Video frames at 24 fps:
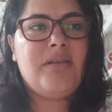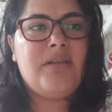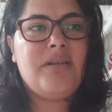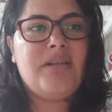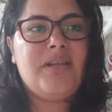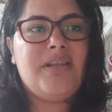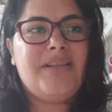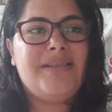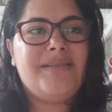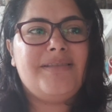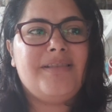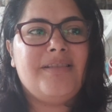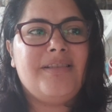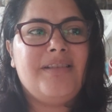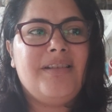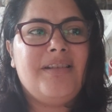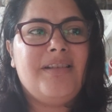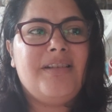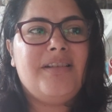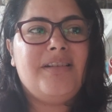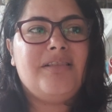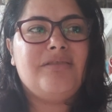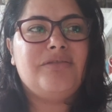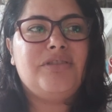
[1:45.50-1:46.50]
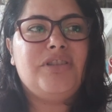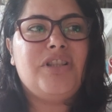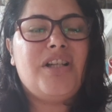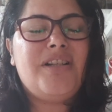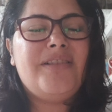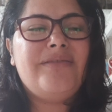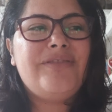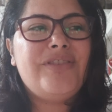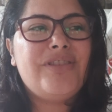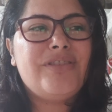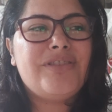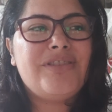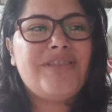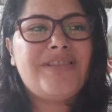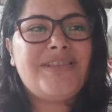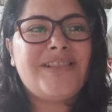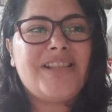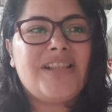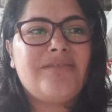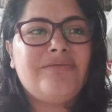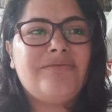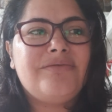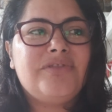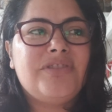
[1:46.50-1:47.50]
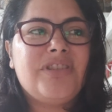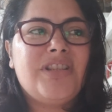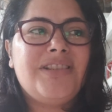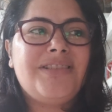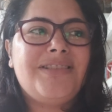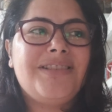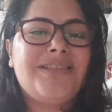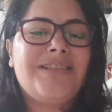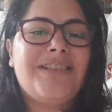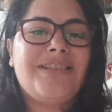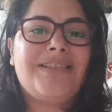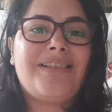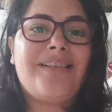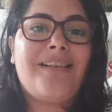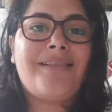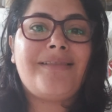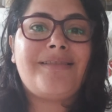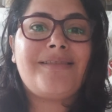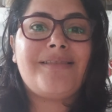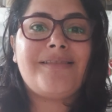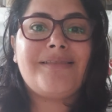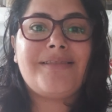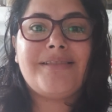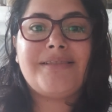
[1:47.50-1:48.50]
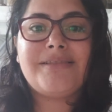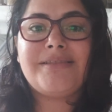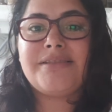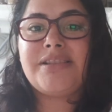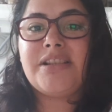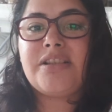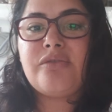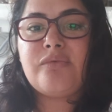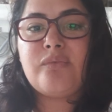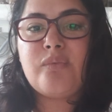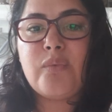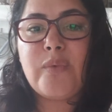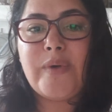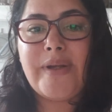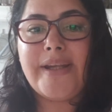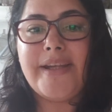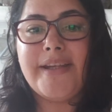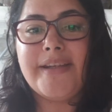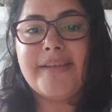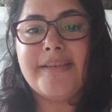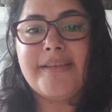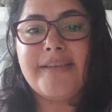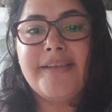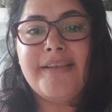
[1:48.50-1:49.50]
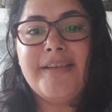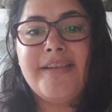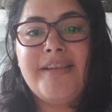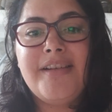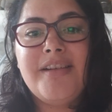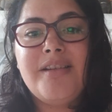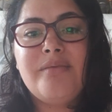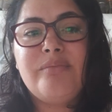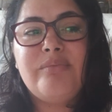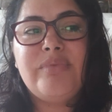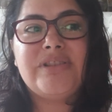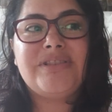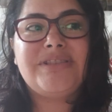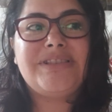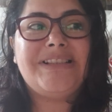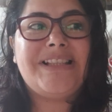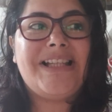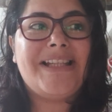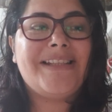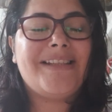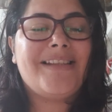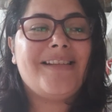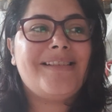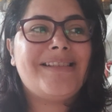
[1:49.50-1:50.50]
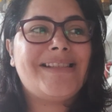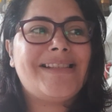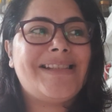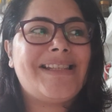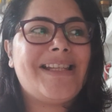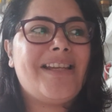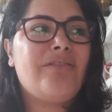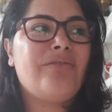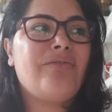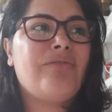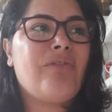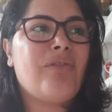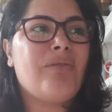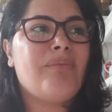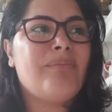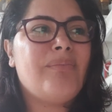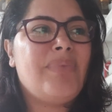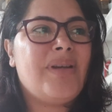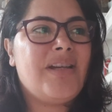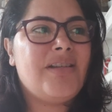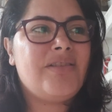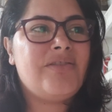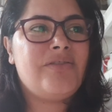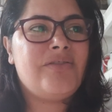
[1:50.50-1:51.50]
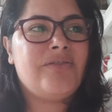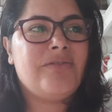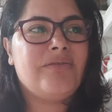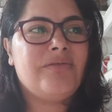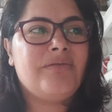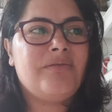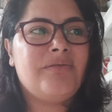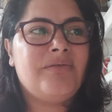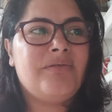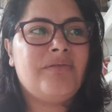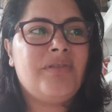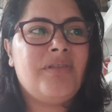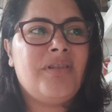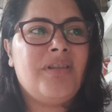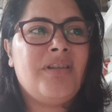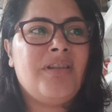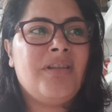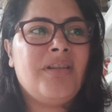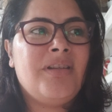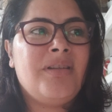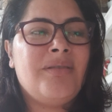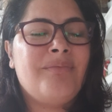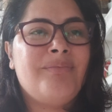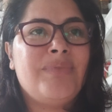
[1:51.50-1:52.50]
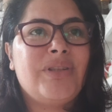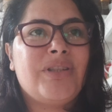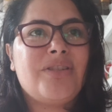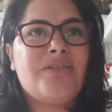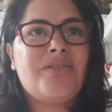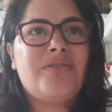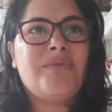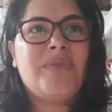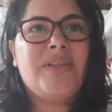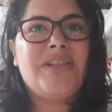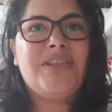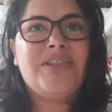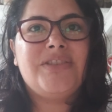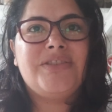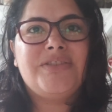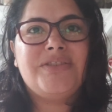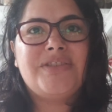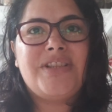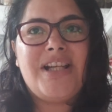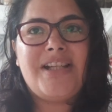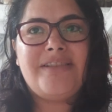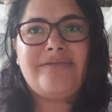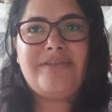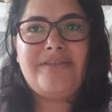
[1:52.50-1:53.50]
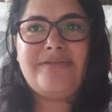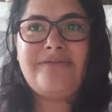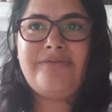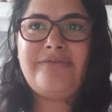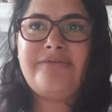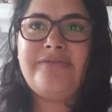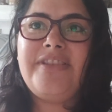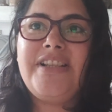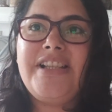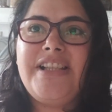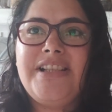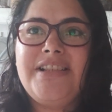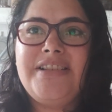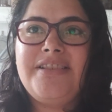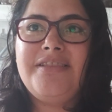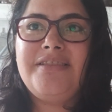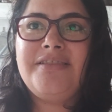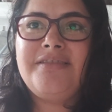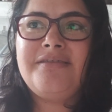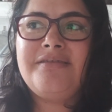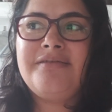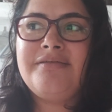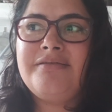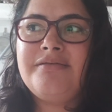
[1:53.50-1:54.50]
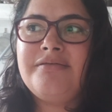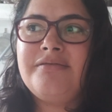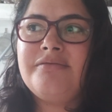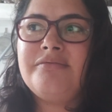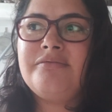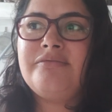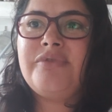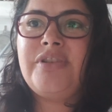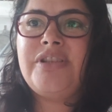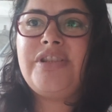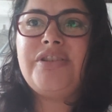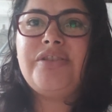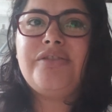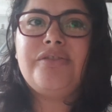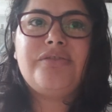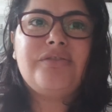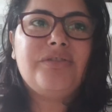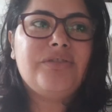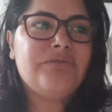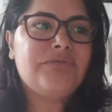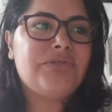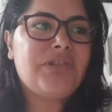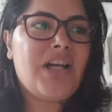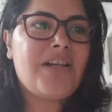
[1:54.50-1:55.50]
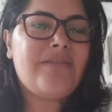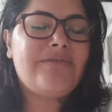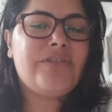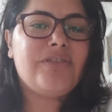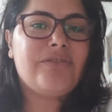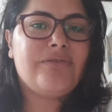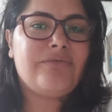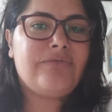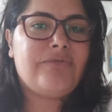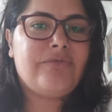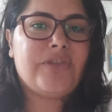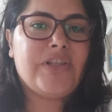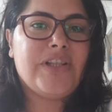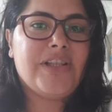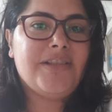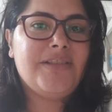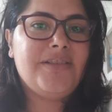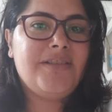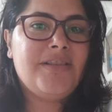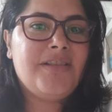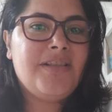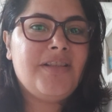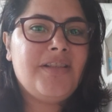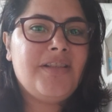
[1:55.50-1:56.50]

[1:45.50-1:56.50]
Is love yourself not in a narcissistic way, but like self-compassion. Because when you have a friend, when you love your friend,